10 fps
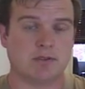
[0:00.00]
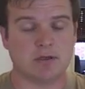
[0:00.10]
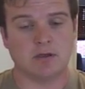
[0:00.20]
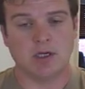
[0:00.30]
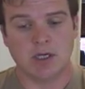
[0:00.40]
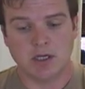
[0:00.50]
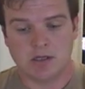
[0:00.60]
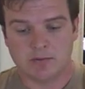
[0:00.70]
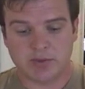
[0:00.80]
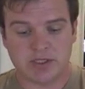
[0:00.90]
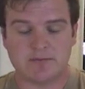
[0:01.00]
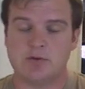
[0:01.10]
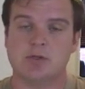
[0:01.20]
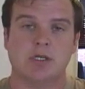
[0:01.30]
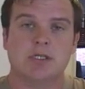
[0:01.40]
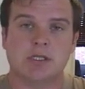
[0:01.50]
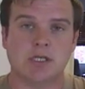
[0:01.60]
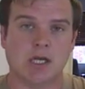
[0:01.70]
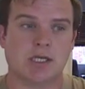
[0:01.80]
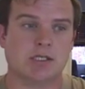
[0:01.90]
So please, for at least the
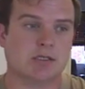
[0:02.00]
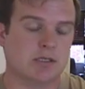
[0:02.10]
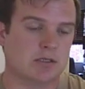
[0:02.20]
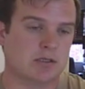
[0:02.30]
next